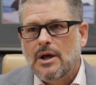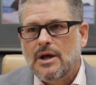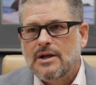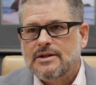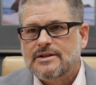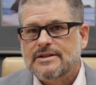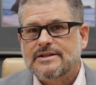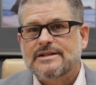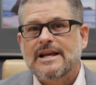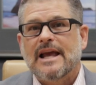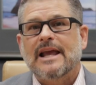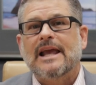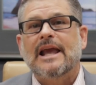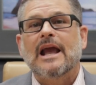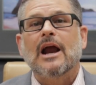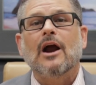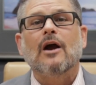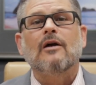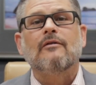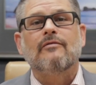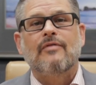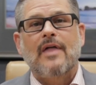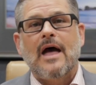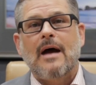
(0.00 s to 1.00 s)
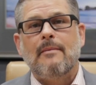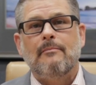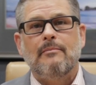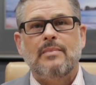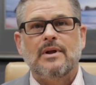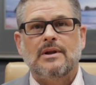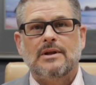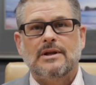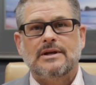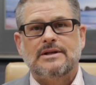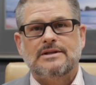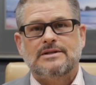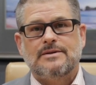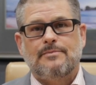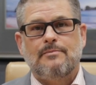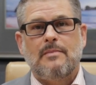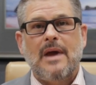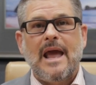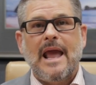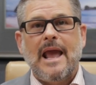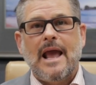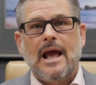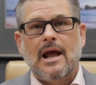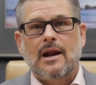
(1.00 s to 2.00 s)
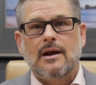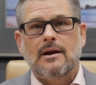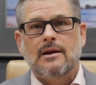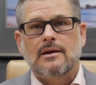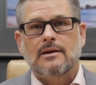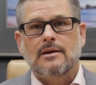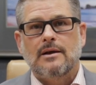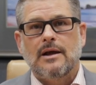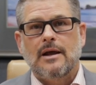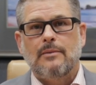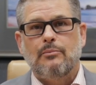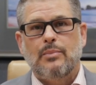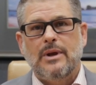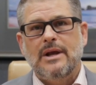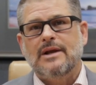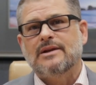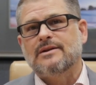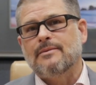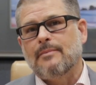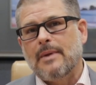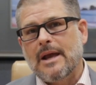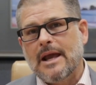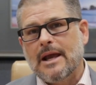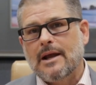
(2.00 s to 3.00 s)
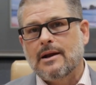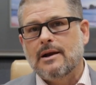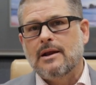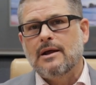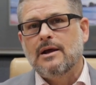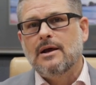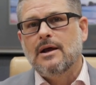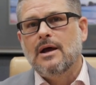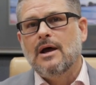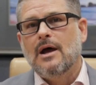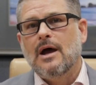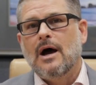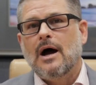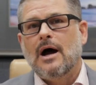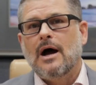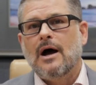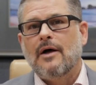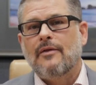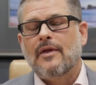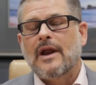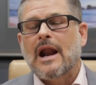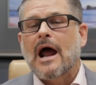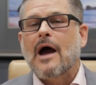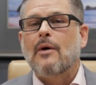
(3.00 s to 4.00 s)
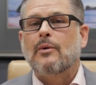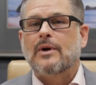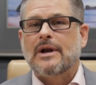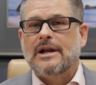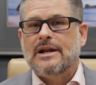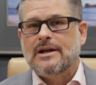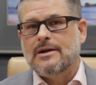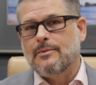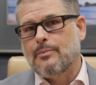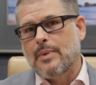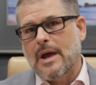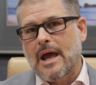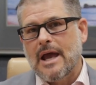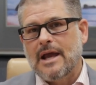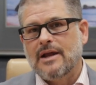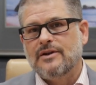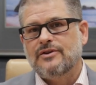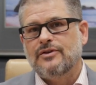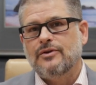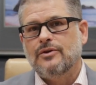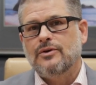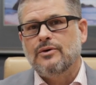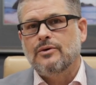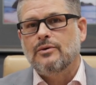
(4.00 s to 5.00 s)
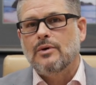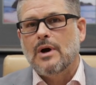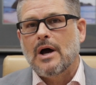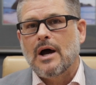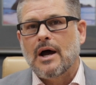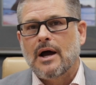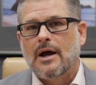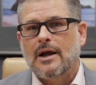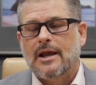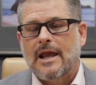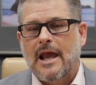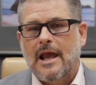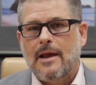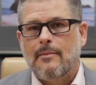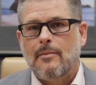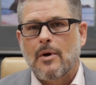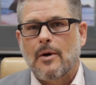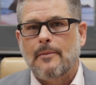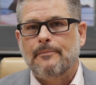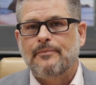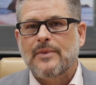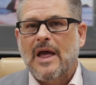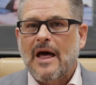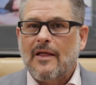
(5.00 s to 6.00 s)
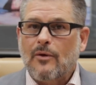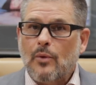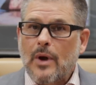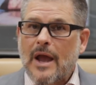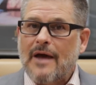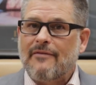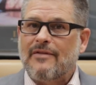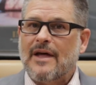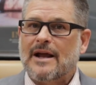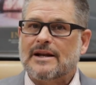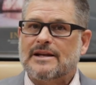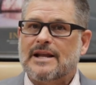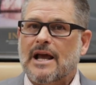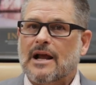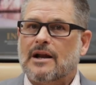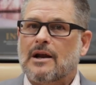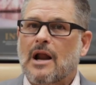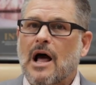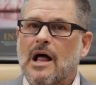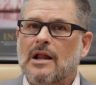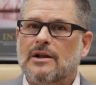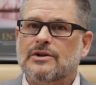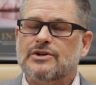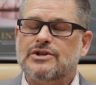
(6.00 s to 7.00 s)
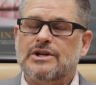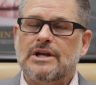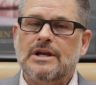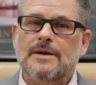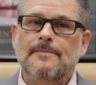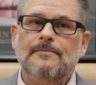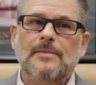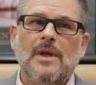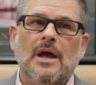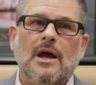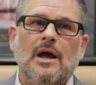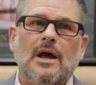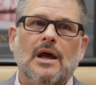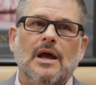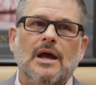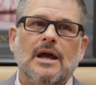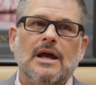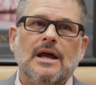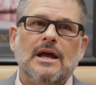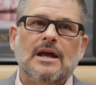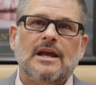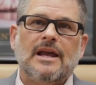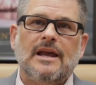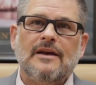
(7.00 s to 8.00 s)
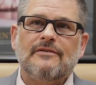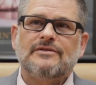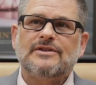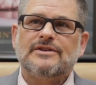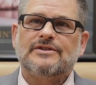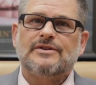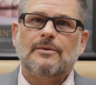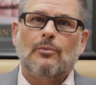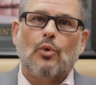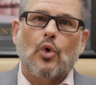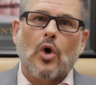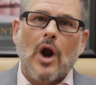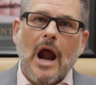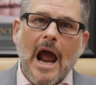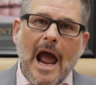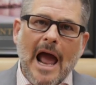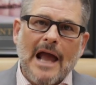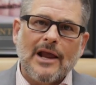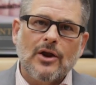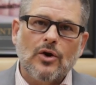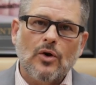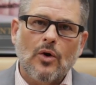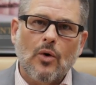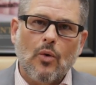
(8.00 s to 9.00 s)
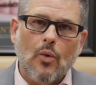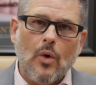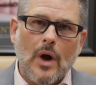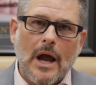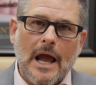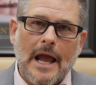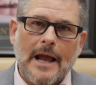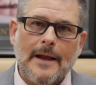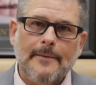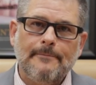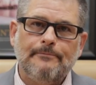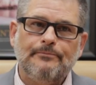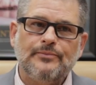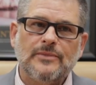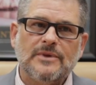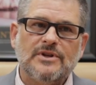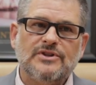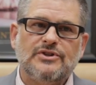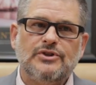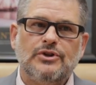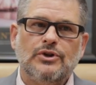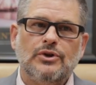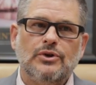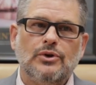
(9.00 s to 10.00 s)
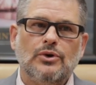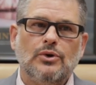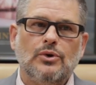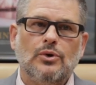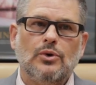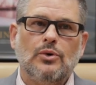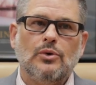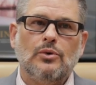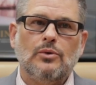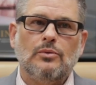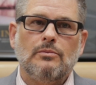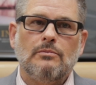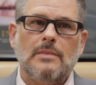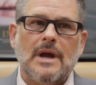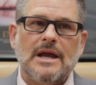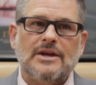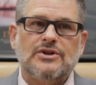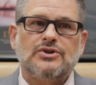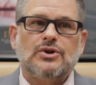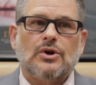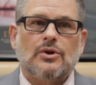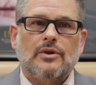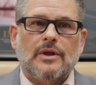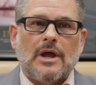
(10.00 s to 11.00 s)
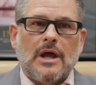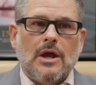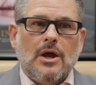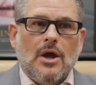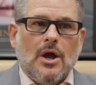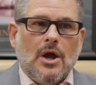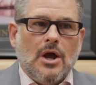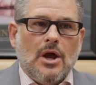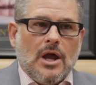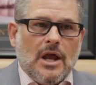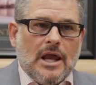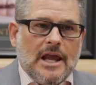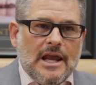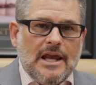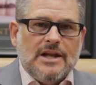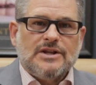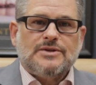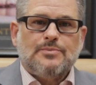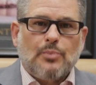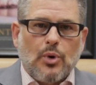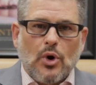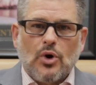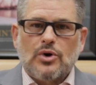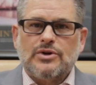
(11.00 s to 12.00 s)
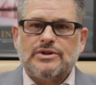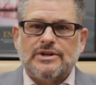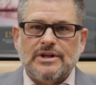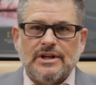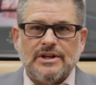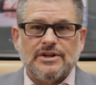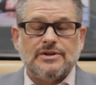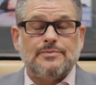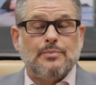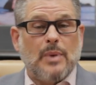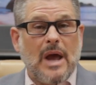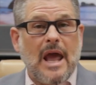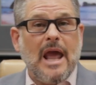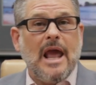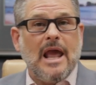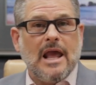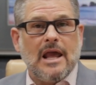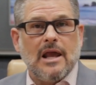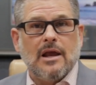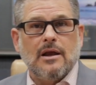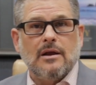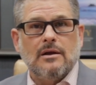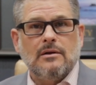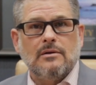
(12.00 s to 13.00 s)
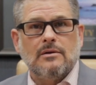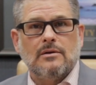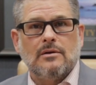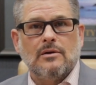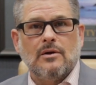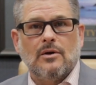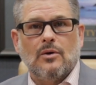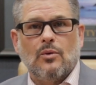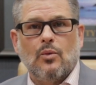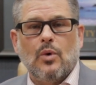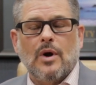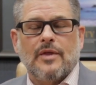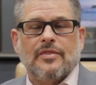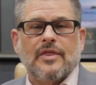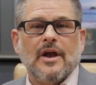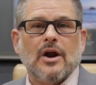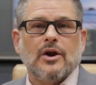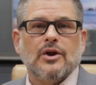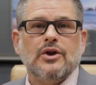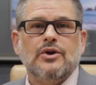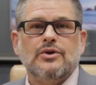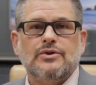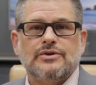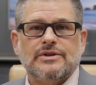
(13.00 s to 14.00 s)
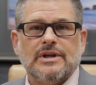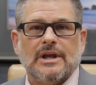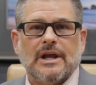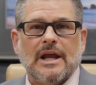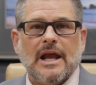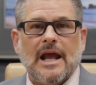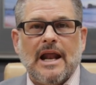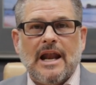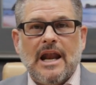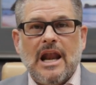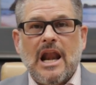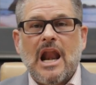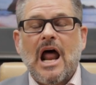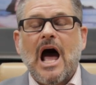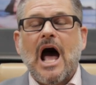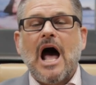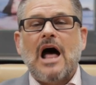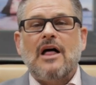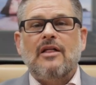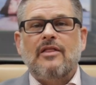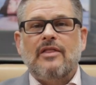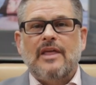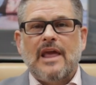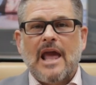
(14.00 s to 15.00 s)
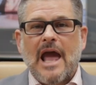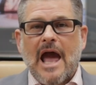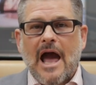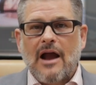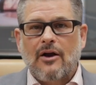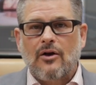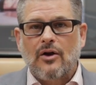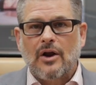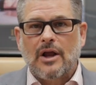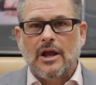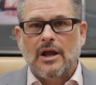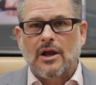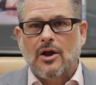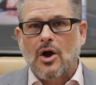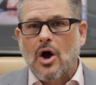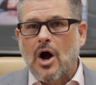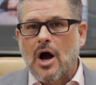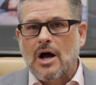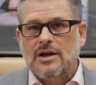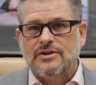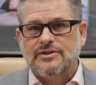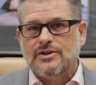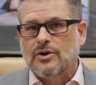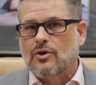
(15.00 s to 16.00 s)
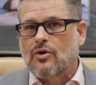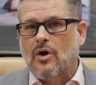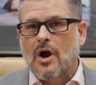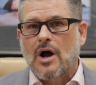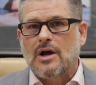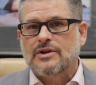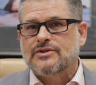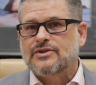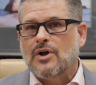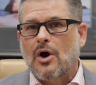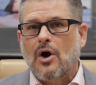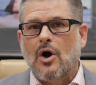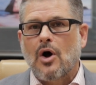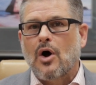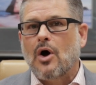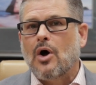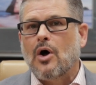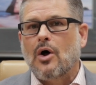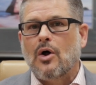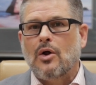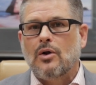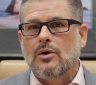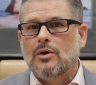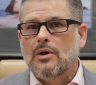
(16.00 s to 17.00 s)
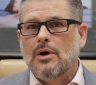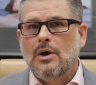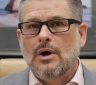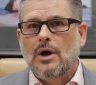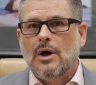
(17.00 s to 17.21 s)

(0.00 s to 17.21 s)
to take care of that billing demand and peak demand that I would need to pay to KMO. Now that we have that technology, it gives us a more accurate way to make sure that each person is paying what they're using and not the aggregate cost across all